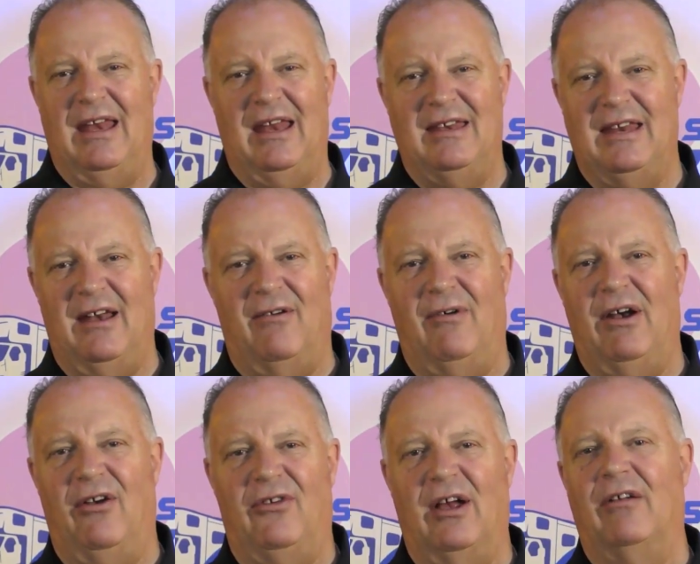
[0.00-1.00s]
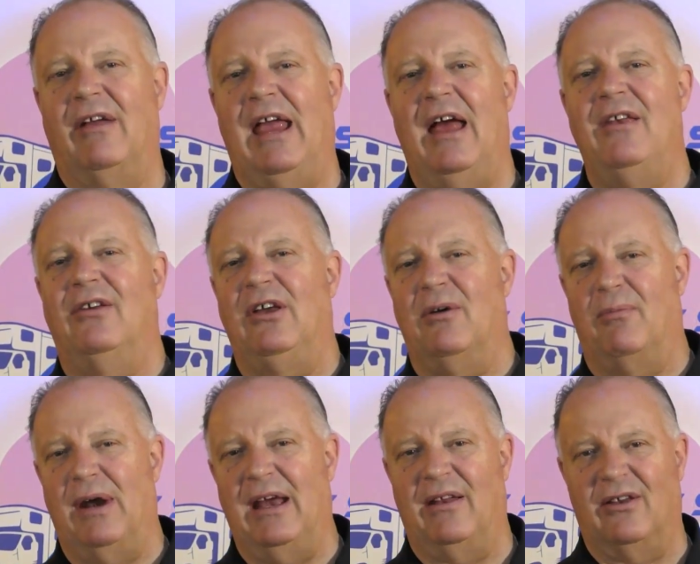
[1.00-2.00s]
didn't rear its ugly head until you're
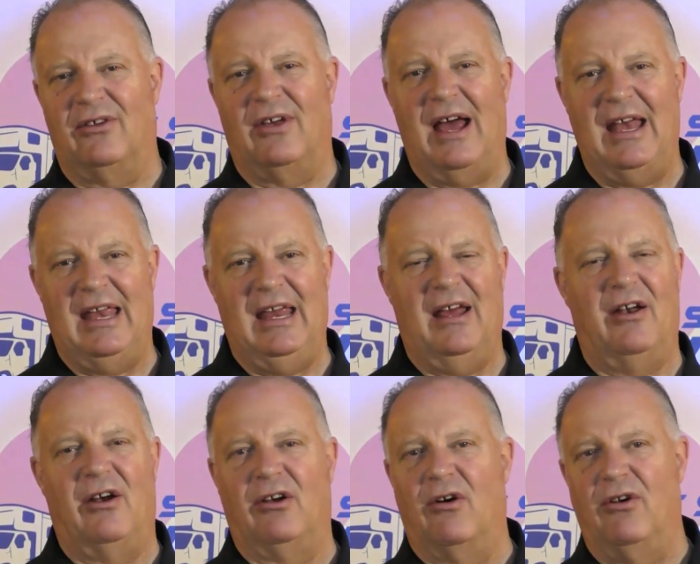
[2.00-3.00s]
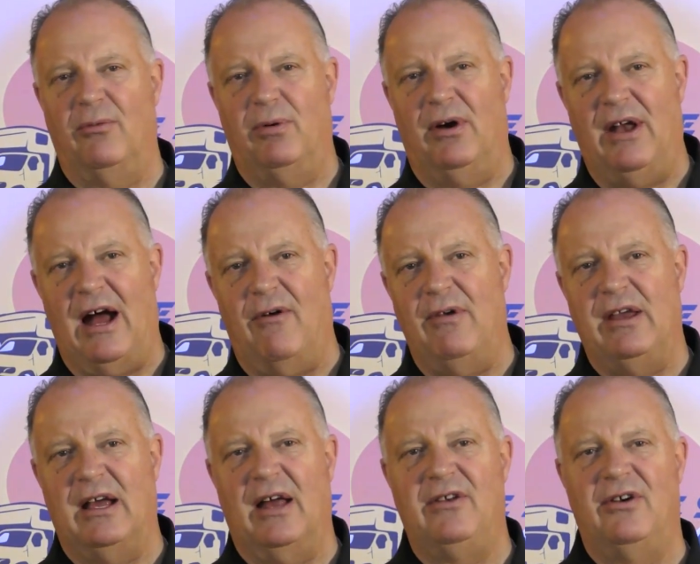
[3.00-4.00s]
bringing the slide in or going to put it out when you
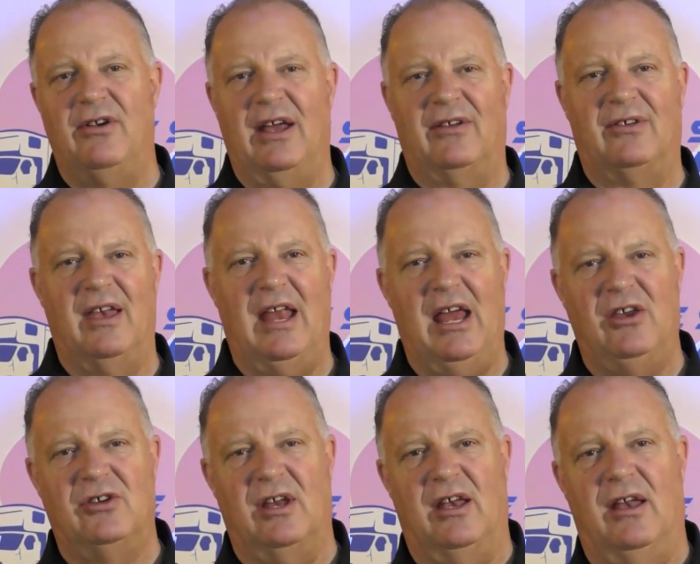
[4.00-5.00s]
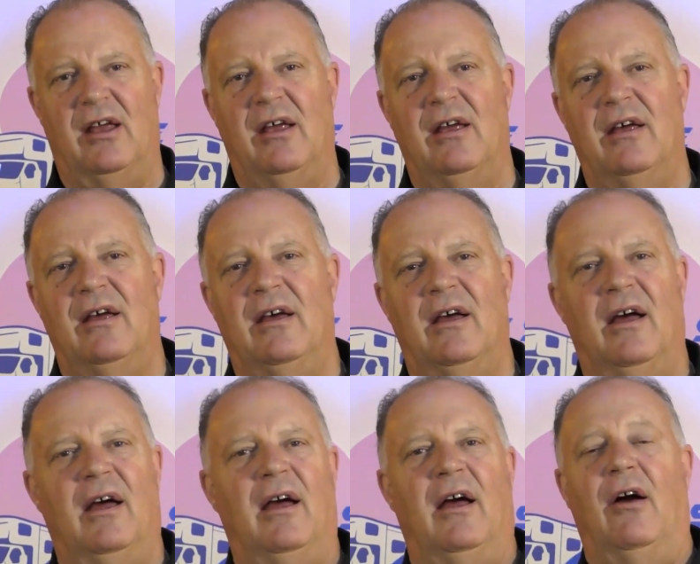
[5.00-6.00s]
got to your destination?
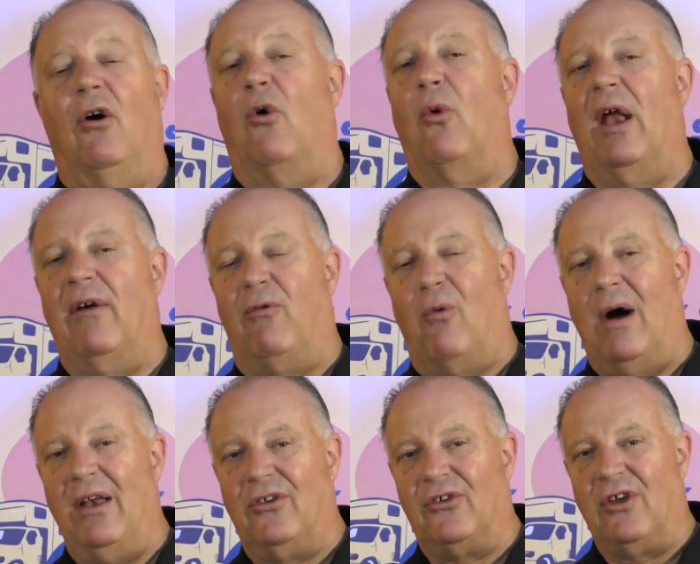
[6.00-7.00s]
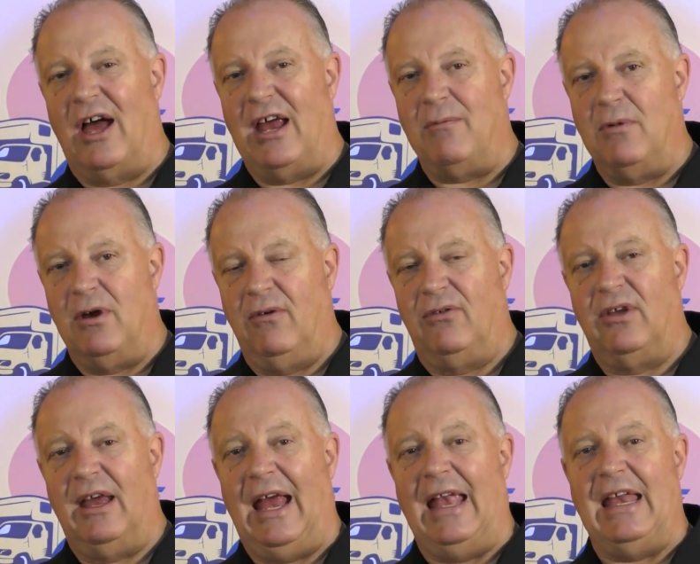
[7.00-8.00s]
Or what if one slide moves
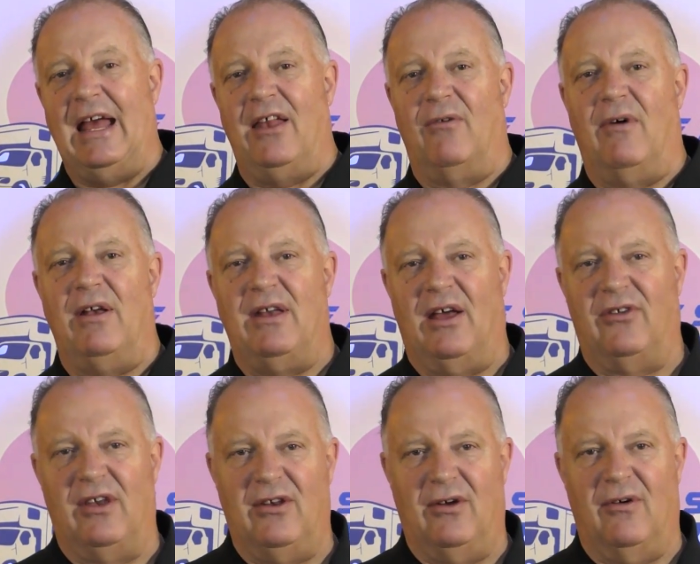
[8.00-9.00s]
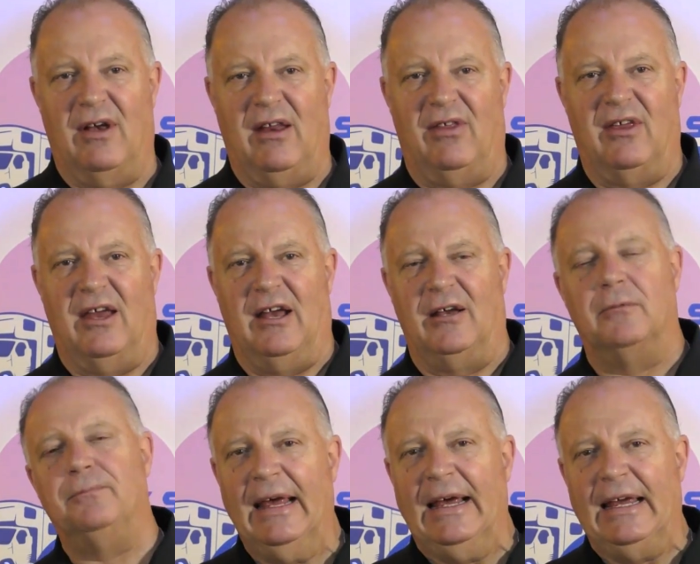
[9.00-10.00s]
and the other one doesn't do anything?
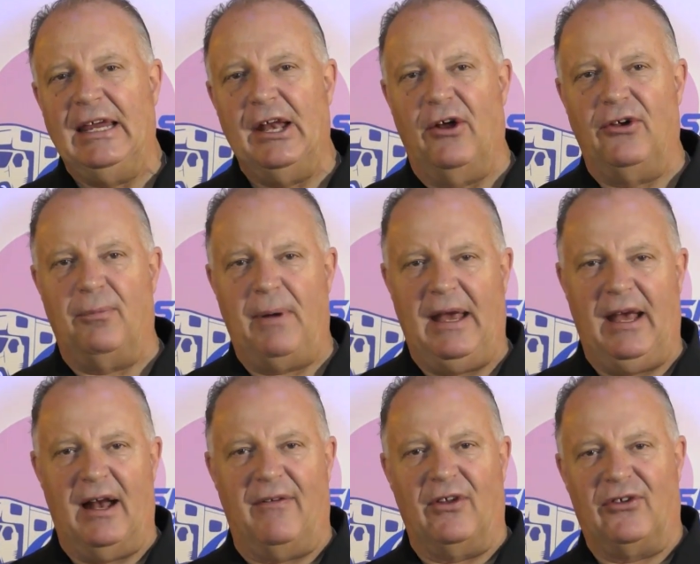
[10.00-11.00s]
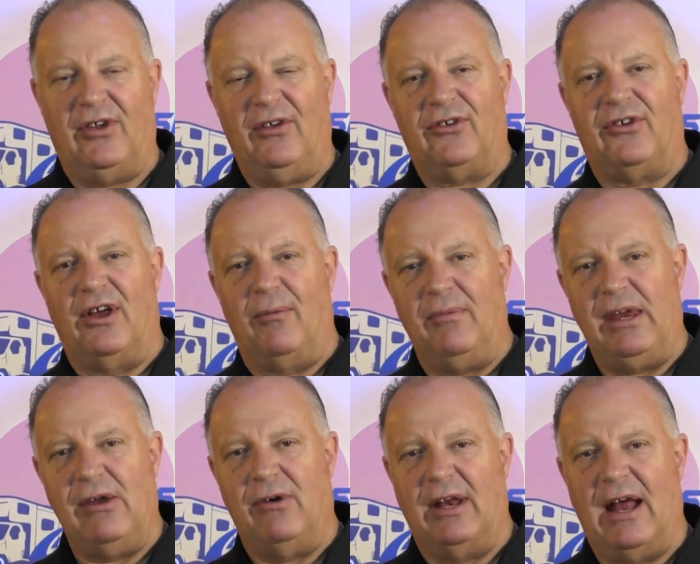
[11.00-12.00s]
Depending on the system,
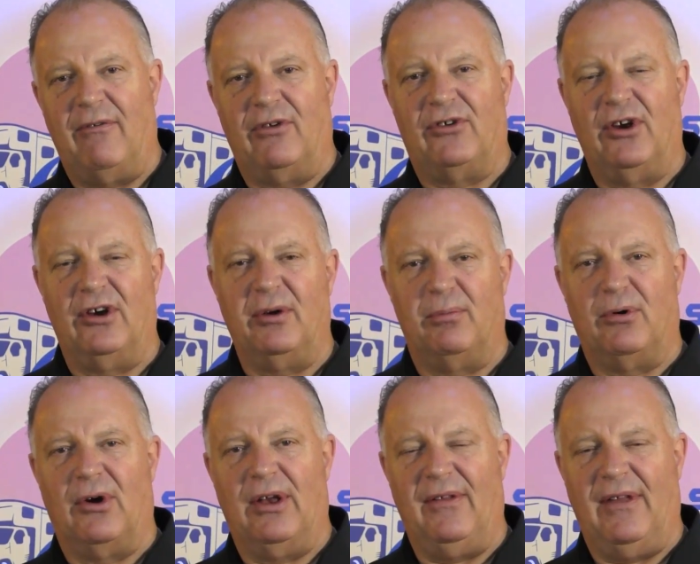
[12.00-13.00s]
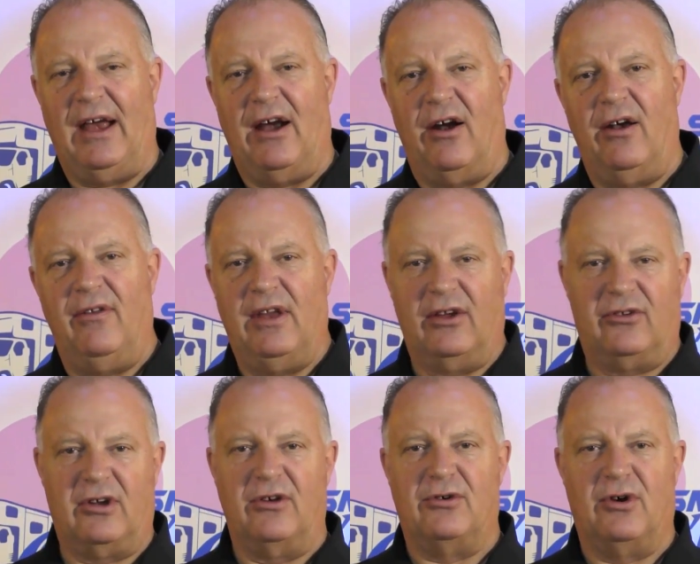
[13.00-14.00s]
you could have a circuit board in there that's
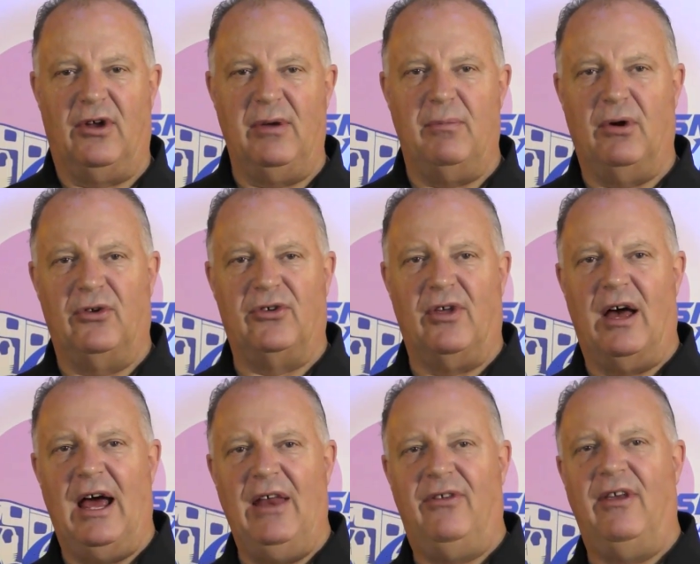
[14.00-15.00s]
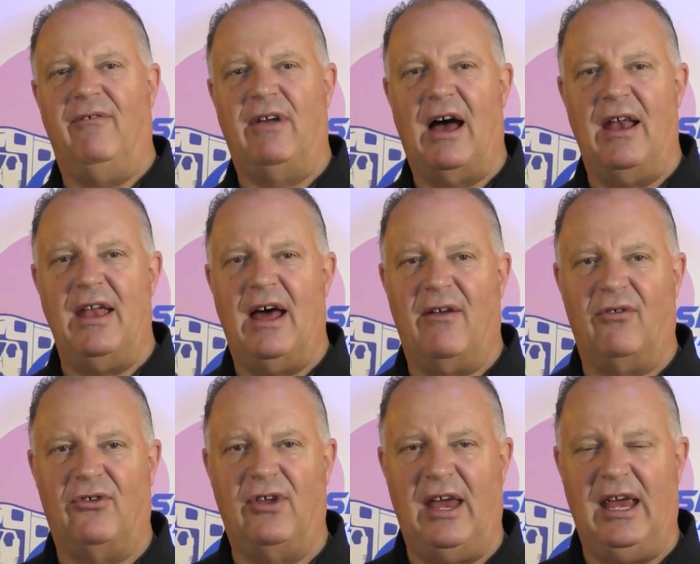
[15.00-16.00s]
controlling both slides. They've gotten out of
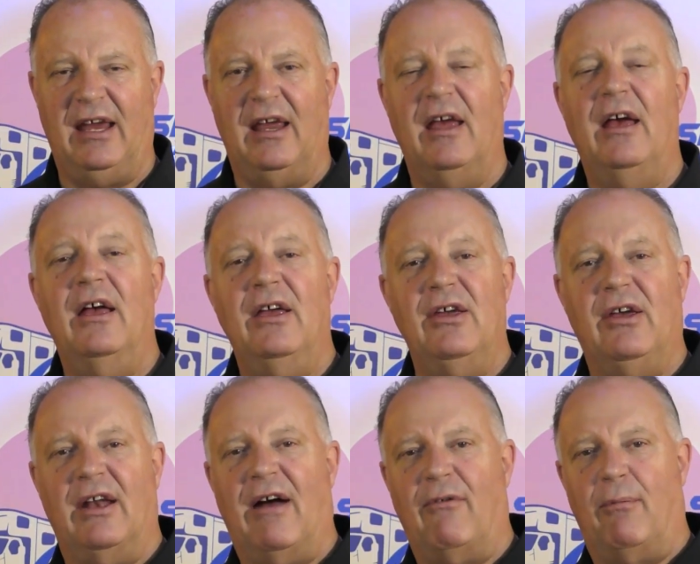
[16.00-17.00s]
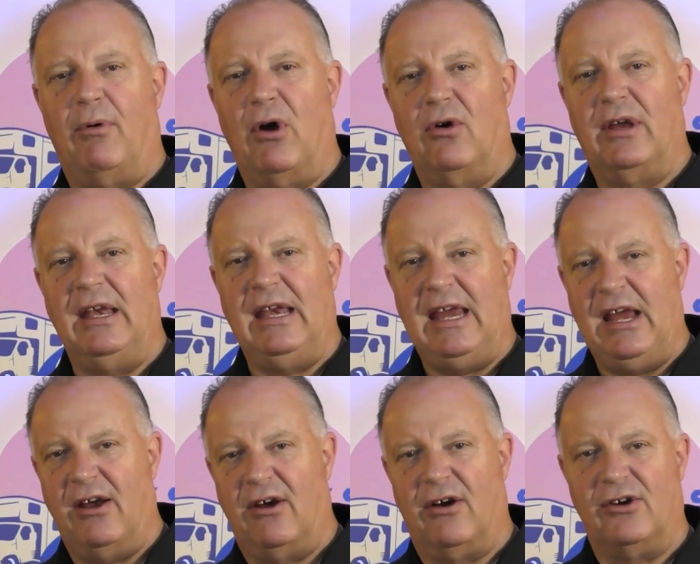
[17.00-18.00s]
sync. You could have a broken
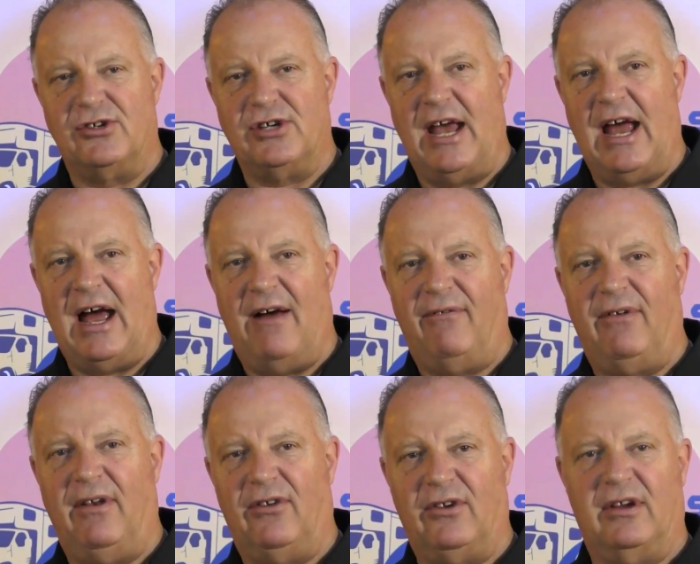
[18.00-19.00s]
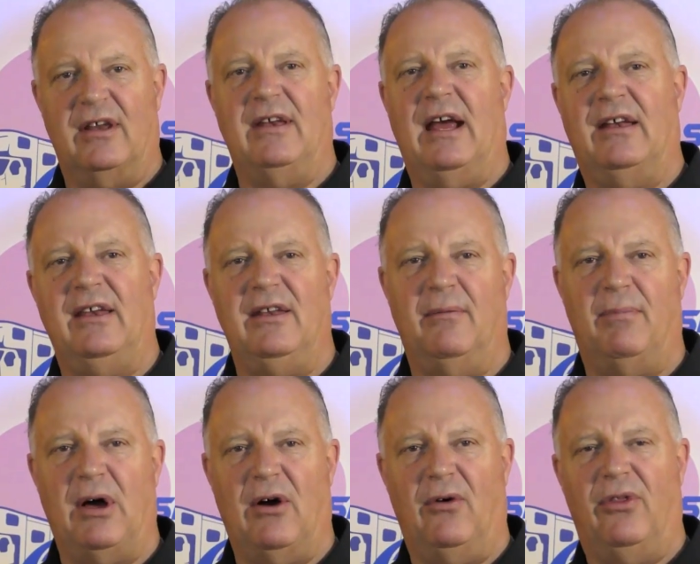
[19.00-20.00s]
gear or shaft that's connecting to
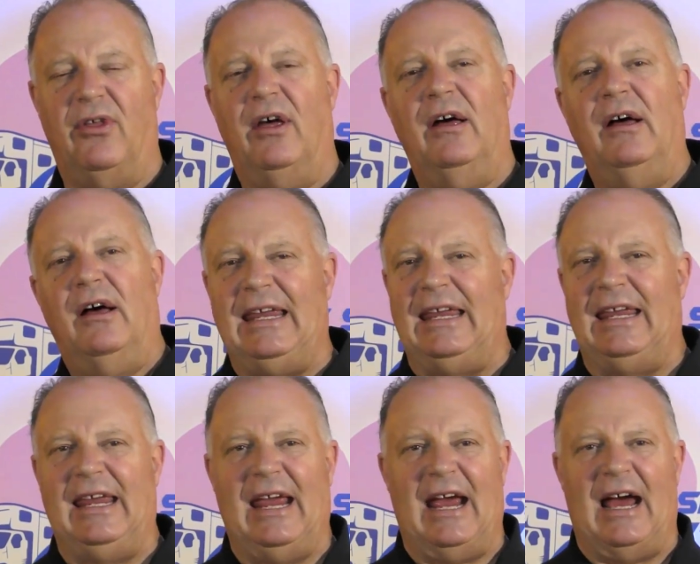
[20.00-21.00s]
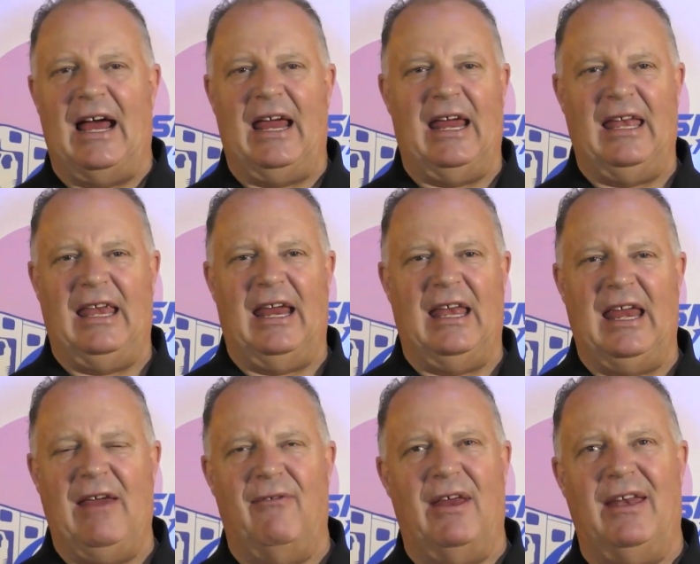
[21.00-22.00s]
both. Yeah, and
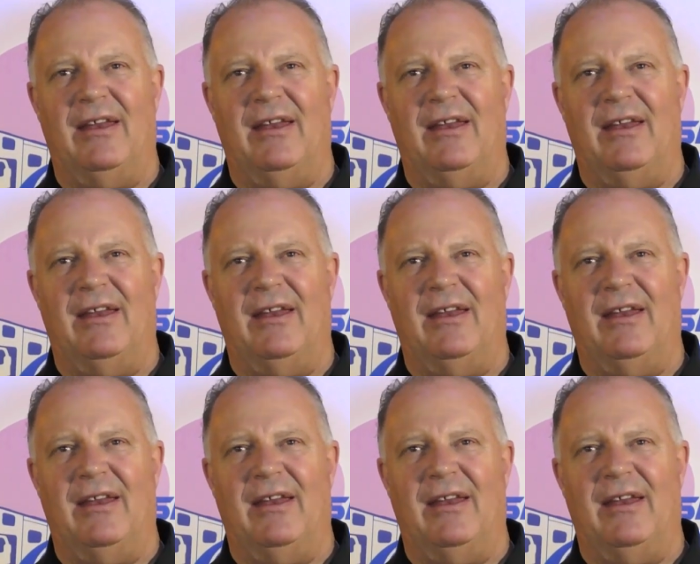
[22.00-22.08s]
even,